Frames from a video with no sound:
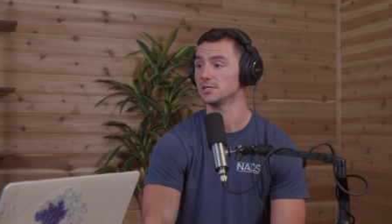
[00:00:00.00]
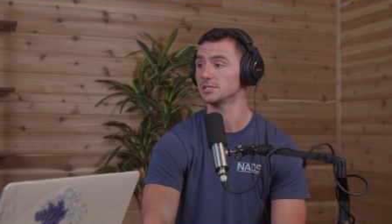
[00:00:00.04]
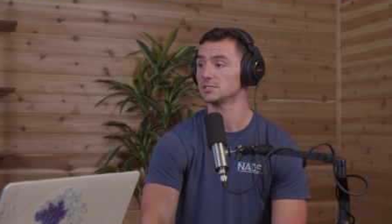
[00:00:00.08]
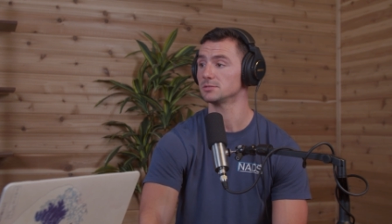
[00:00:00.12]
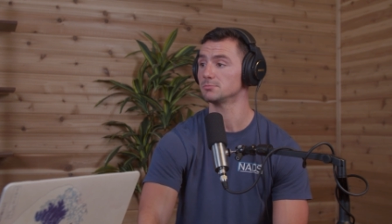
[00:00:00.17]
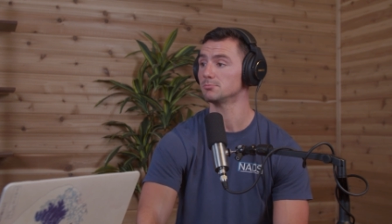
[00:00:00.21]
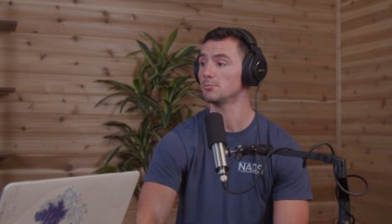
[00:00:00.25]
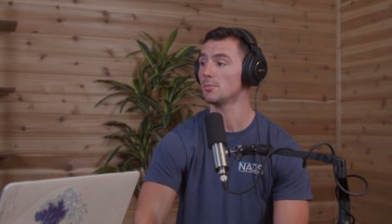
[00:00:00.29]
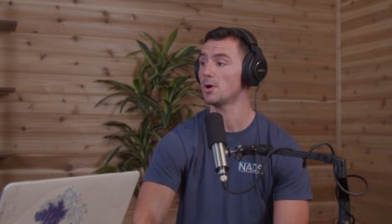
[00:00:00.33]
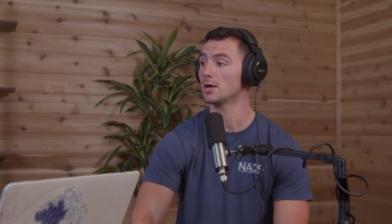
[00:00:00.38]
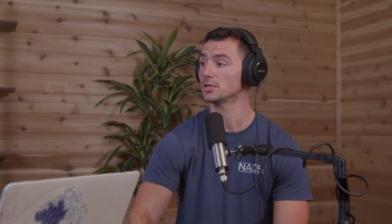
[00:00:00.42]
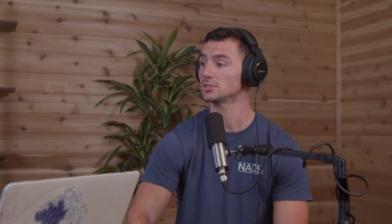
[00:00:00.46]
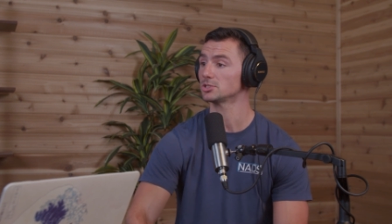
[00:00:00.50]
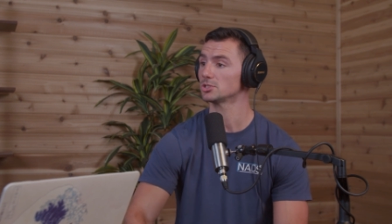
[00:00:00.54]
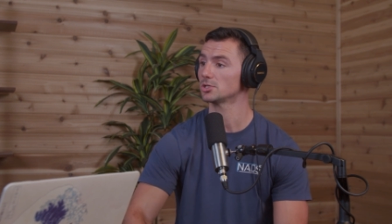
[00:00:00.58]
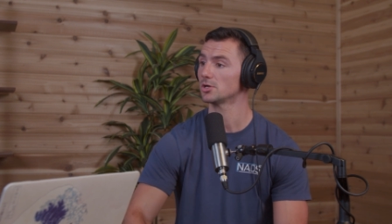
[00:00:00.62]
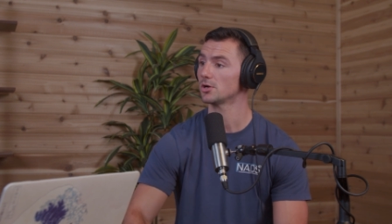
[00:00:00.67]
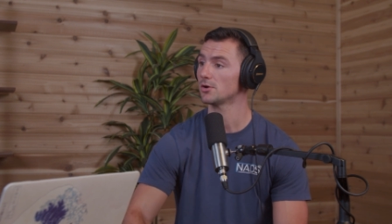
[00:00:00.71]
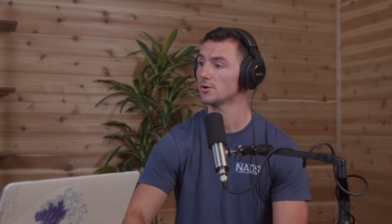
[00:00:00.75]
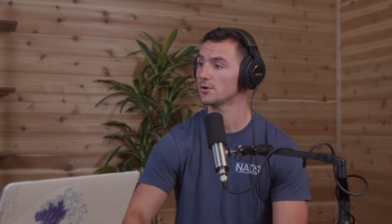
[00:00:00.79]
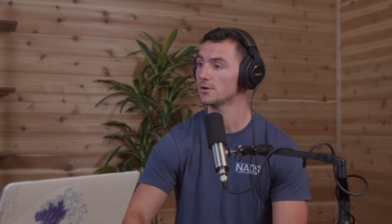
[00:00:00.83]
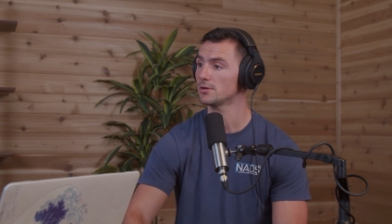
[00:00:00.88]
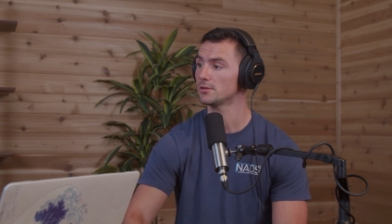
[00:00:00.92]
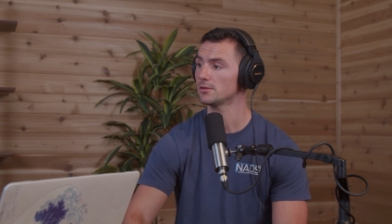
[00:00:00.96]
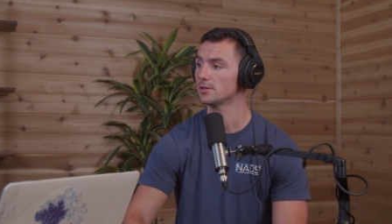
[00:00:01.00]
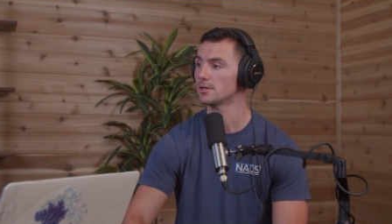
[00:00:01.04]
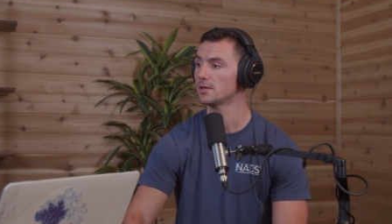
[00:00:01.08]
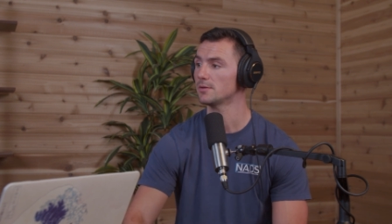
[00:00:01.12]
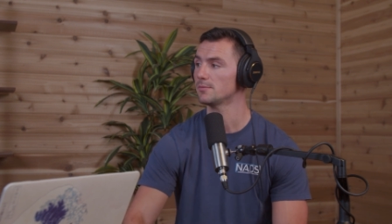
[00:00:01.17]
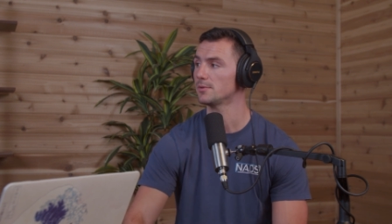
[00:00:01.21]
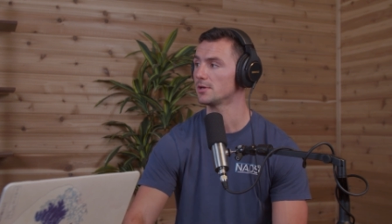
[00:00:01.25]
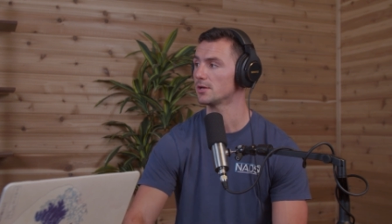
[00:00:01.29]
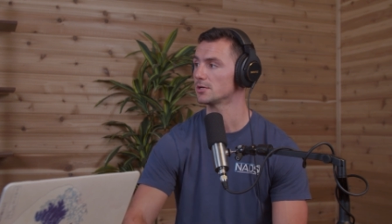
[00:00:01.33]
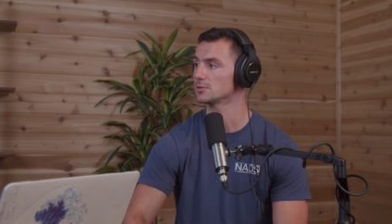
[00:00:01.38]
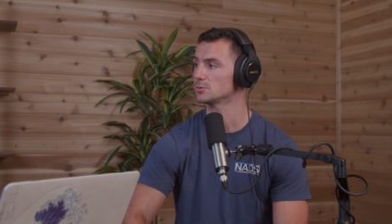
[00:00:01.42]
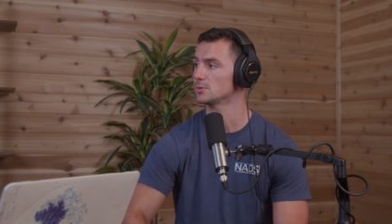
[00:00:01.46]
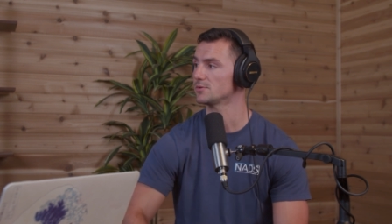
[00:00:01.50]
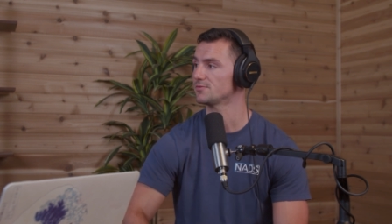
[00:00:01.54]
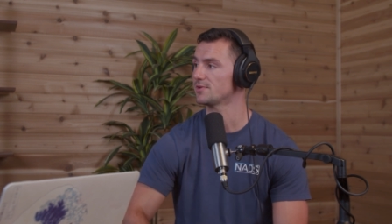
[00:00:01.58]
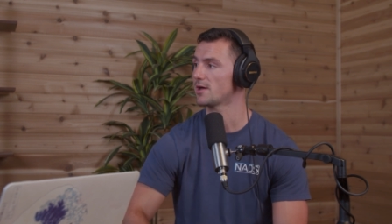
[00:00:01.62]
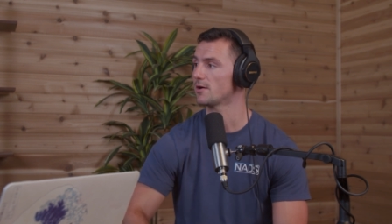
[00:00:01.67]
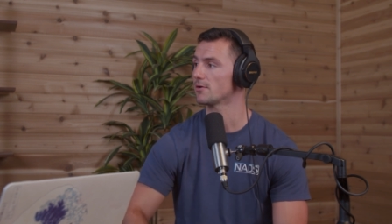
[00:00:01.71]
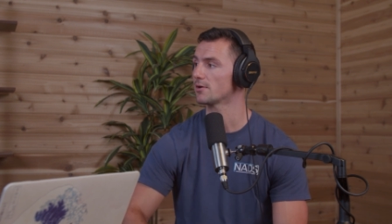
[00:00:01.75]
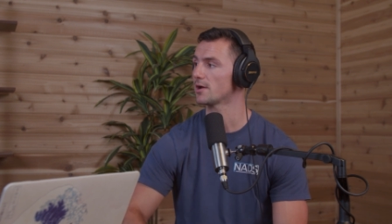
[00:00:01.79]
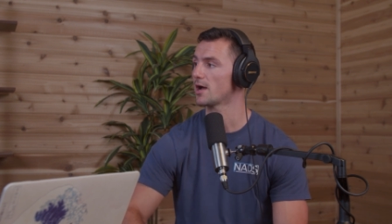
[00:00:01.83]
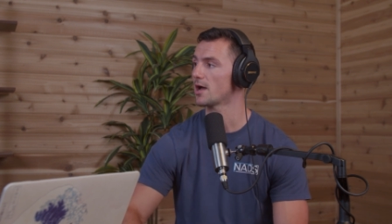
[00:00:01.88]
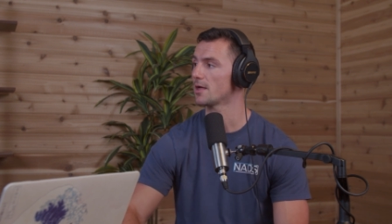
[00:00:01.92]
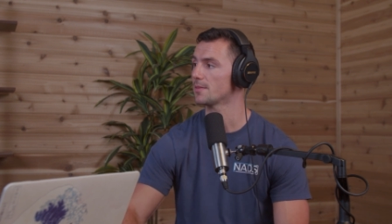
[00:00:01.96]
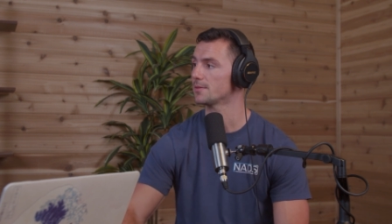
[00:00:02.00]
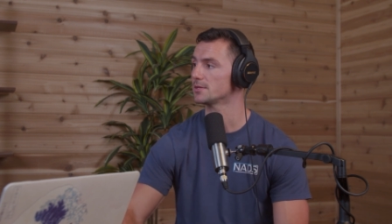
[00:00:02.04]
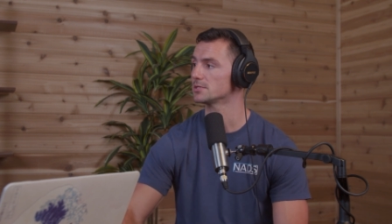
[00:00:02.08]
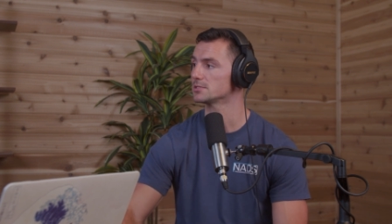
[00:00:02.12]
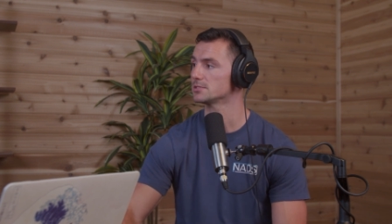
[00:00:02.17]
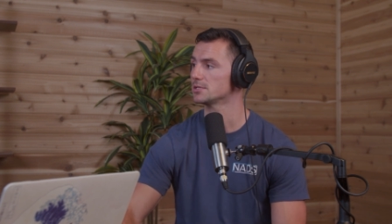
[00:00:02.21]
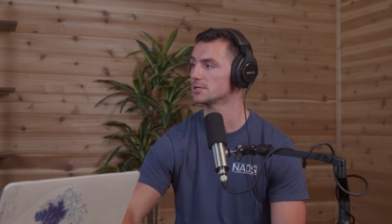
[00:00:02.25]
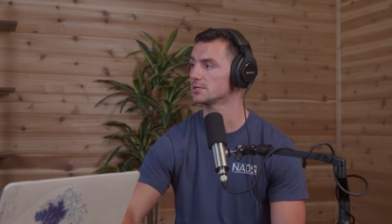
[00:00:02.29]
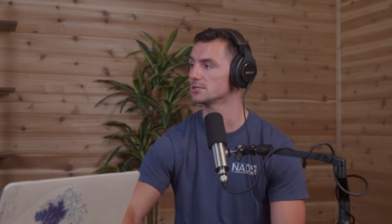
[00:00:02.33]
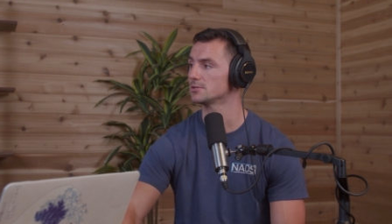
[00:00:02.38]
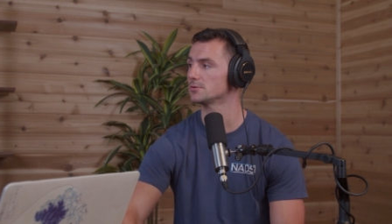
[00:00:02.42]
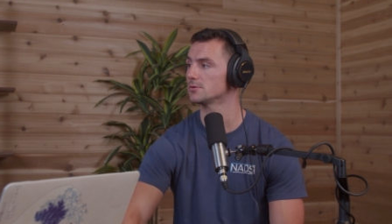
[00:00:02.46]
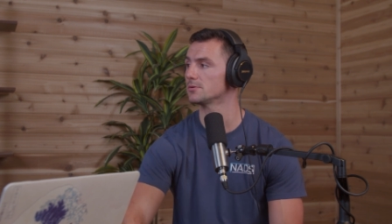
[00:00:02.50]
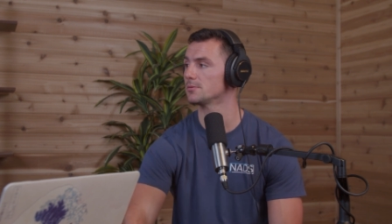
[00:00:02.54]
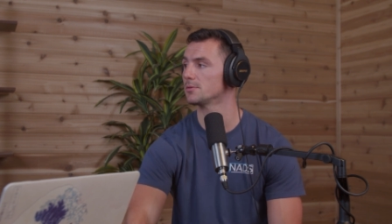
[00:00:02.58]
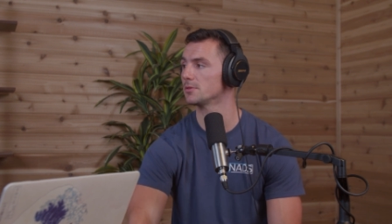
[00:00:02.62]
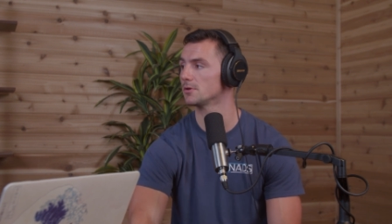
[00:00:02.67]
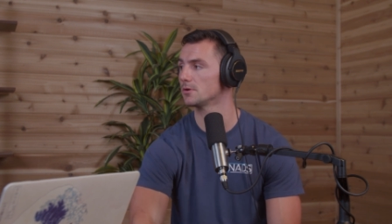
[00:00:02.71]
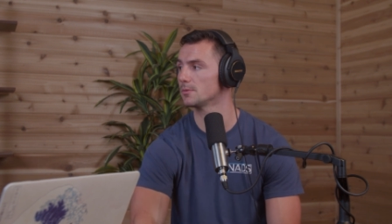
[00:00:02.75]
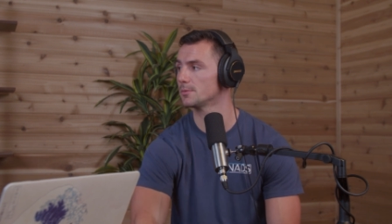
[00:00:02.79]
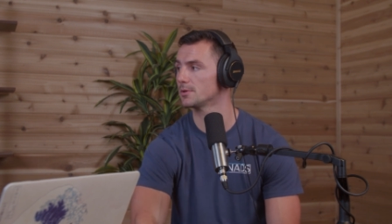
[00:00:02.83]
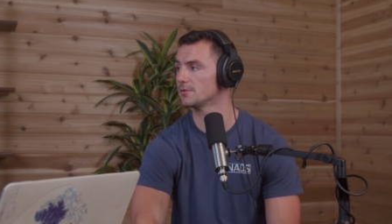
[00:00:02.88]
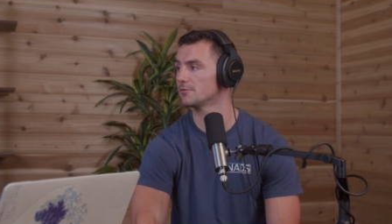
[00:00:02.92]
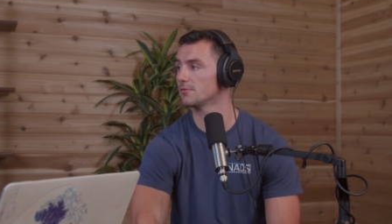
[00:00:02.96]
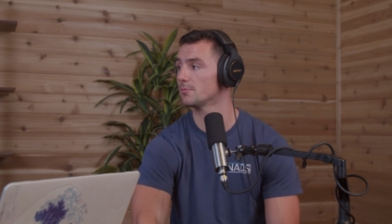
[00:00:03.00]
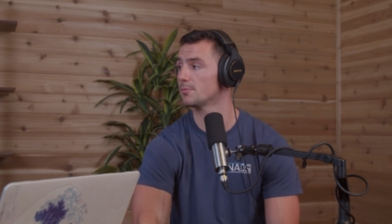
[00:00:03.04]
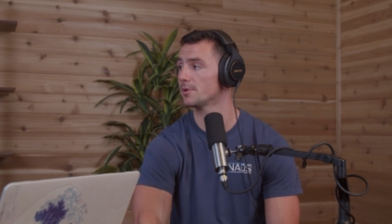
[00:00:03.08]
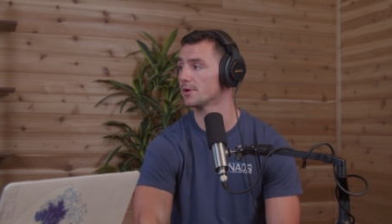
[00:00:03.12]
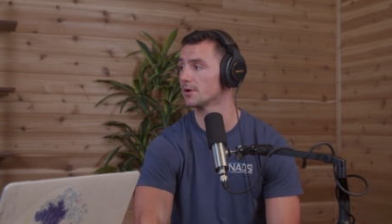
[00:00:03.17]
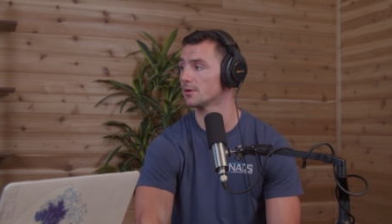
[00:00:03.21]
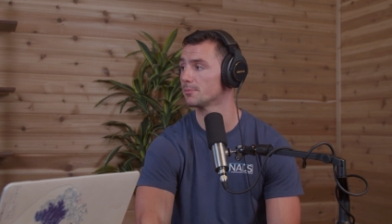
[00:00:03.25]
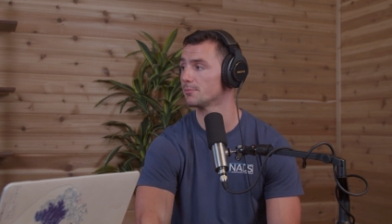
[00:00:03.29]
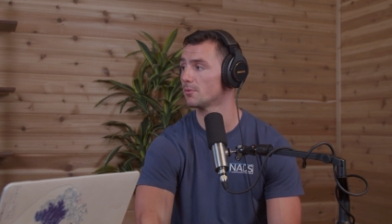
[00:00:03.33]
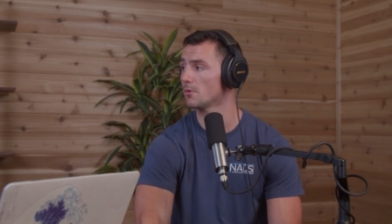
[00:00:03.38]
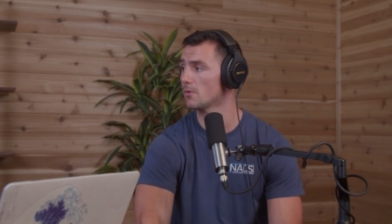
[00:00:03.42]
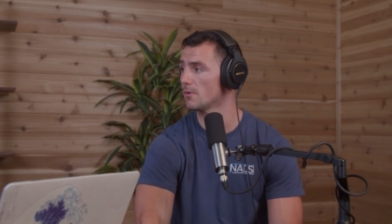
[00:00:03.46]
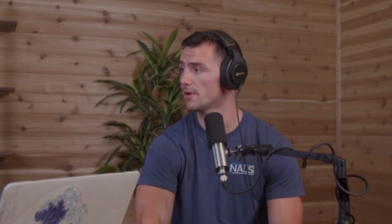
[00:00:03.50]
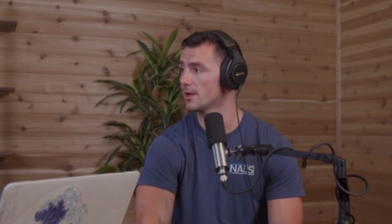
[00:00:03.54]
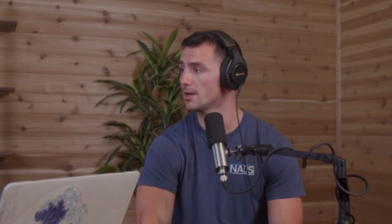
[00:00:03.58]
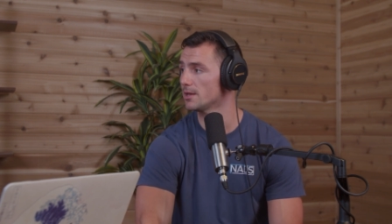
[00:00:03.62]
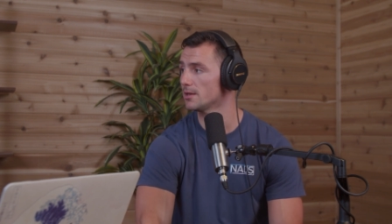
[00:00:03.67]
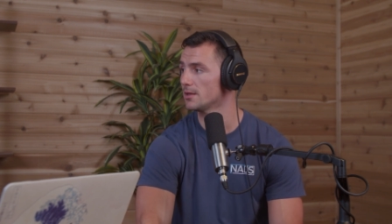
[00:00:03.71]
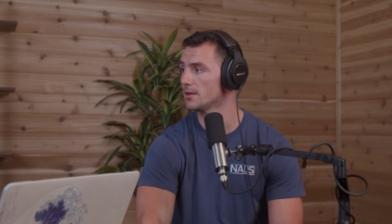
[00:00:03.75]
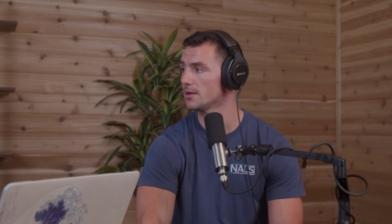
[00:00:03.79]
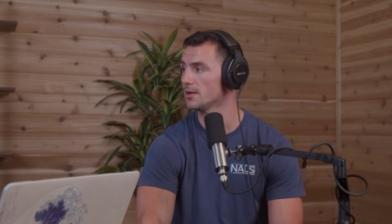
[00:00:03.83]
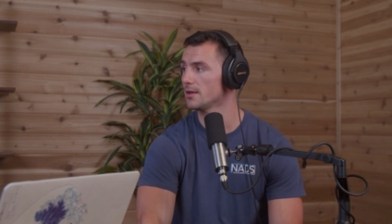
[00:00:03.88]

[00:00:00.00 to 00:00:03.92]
as much currently because we've now gotten this thing to a little bit of a bigger point.